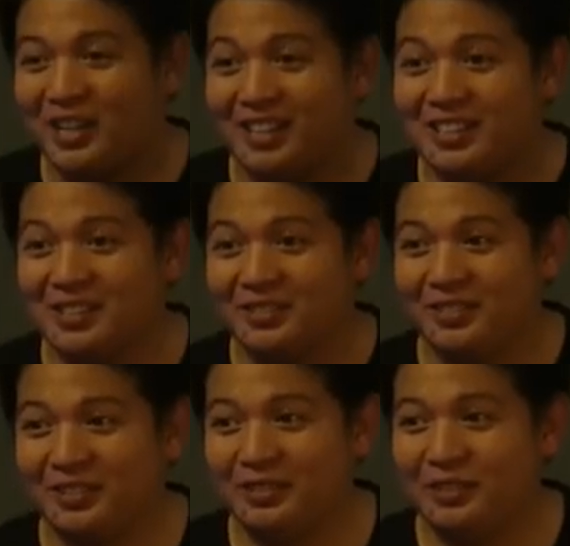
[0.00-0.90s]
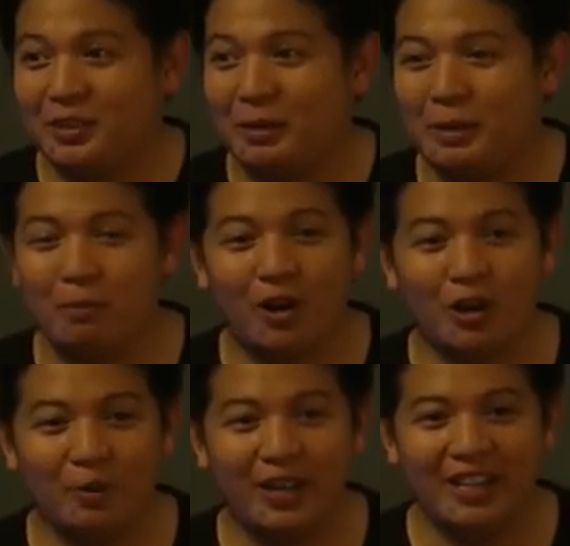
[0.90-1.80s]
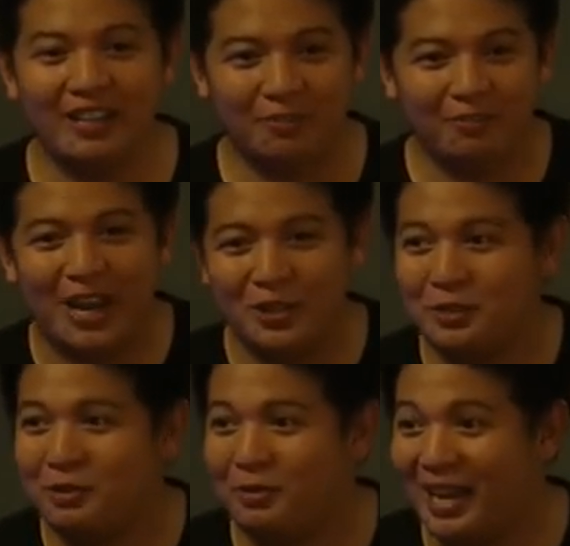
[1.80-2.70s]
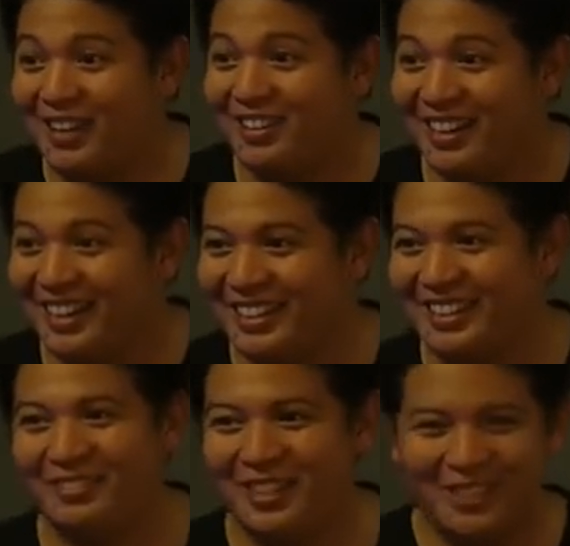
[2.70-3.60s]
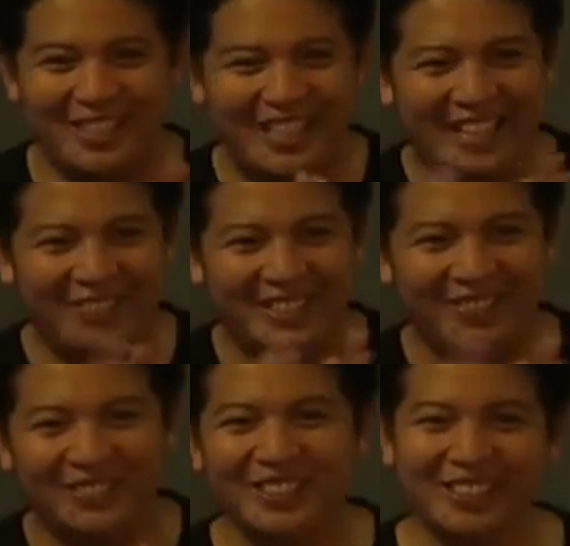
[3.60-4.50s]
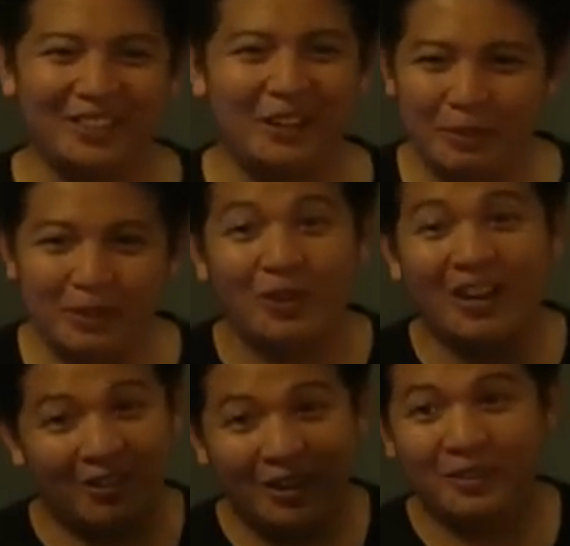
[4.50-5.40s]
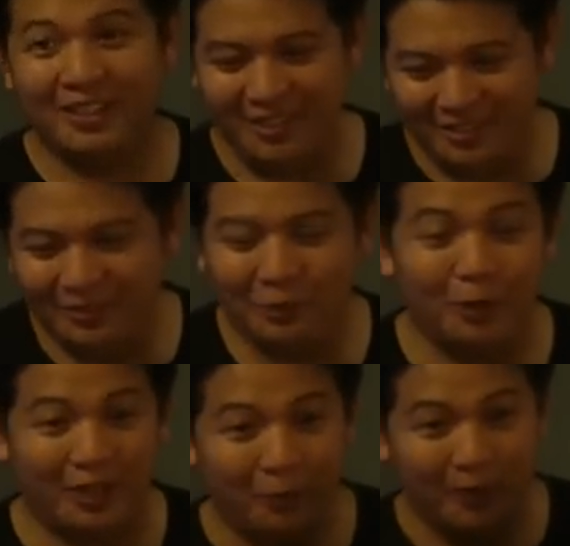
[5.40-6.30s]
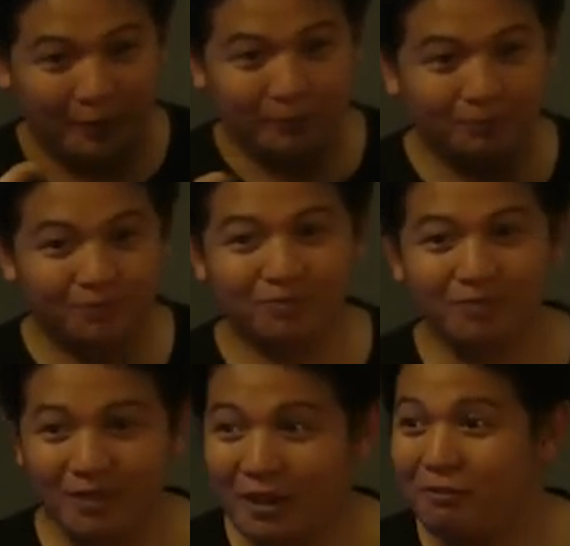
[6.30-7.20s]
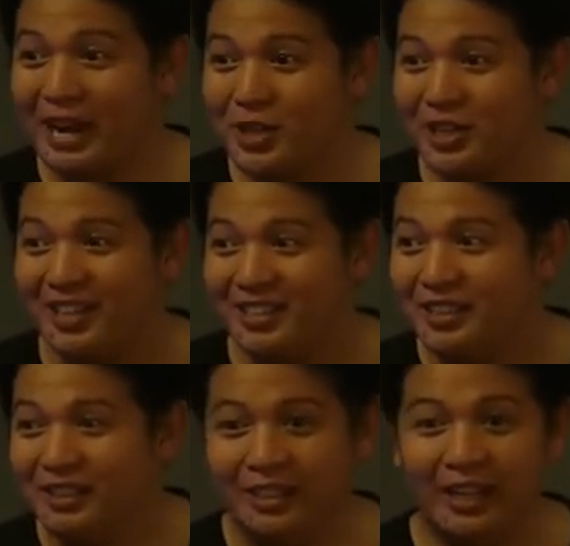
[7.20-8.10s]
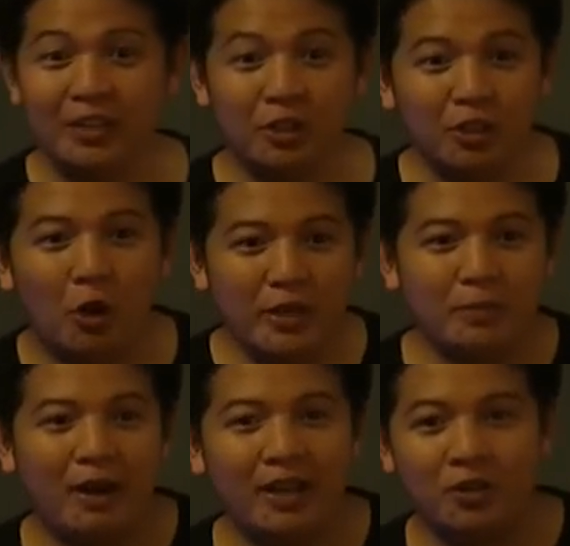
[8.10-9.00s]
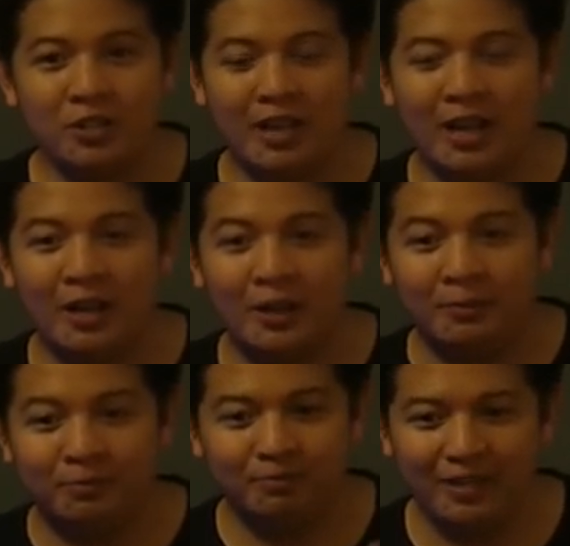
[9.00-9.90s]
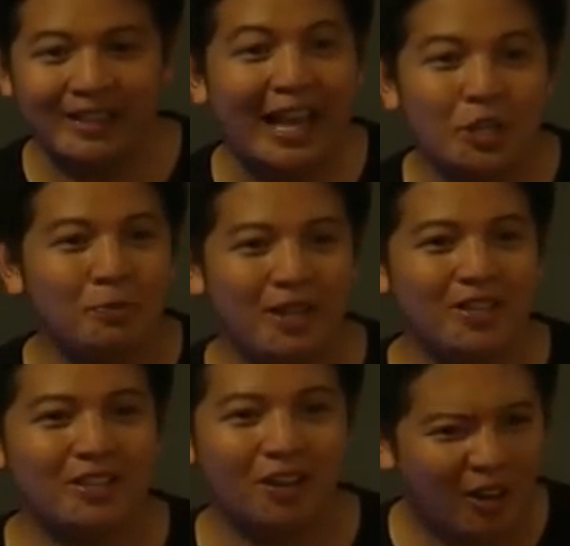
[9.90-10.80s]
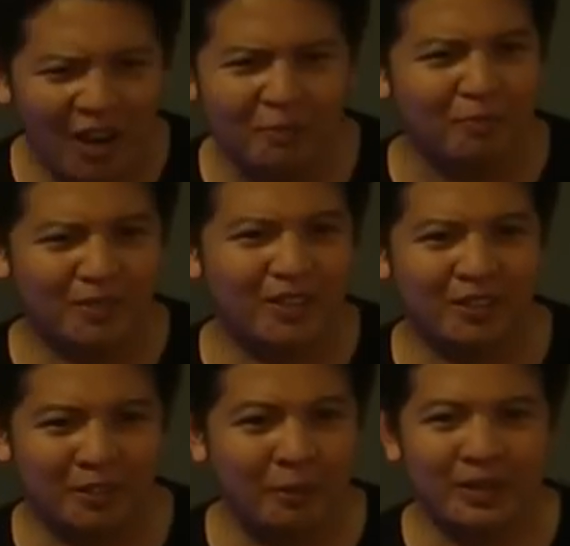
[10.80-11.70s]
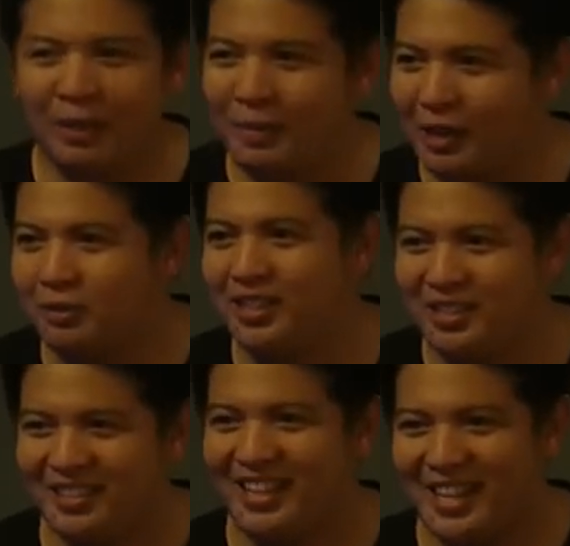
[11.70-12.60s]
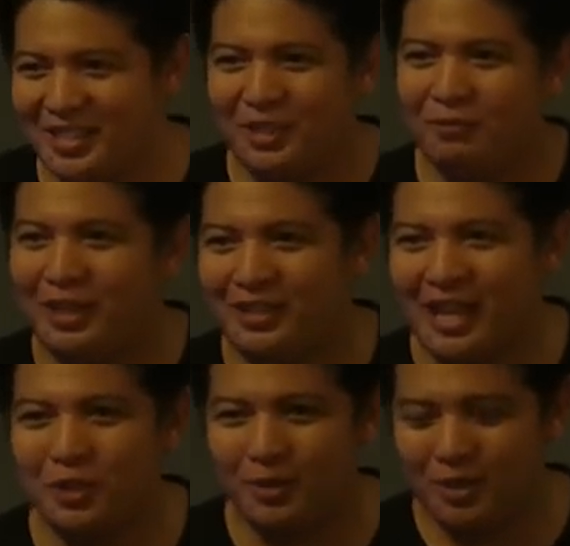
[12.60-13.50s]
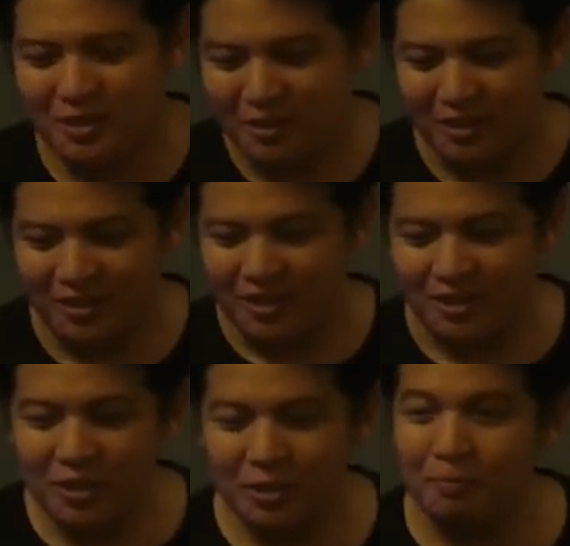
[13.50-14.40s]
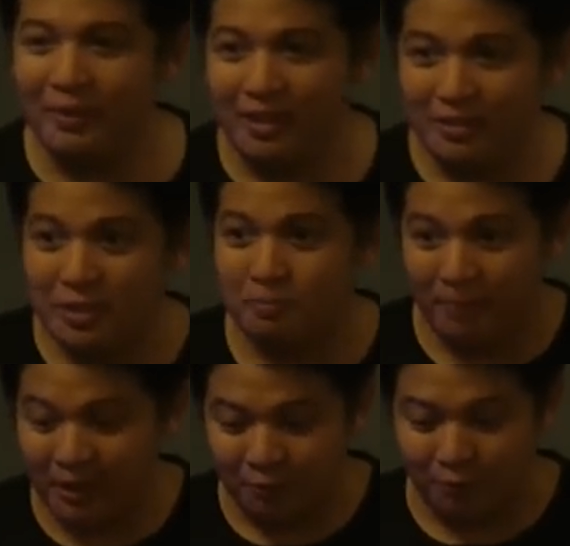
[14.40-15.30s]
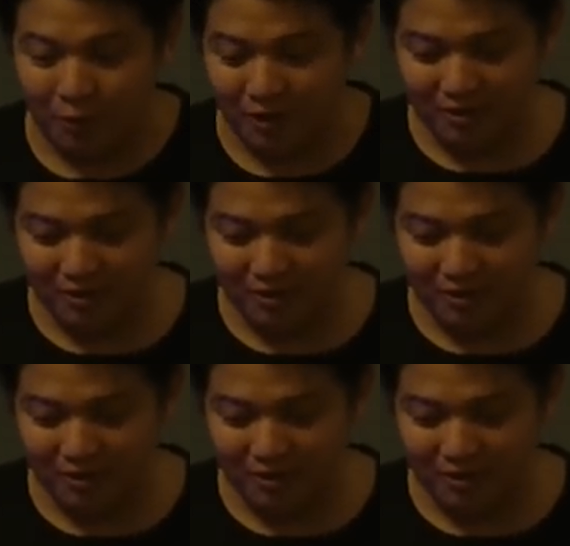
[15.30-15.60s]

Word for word: heads. So I've been borrowing flashes from Canon. They graciously lent me some. So I've been toying around with working with flash heads. And you could always buy those um, attachments. There are a lot. They, have been coming out with these nice nifty attachments, just made, just built for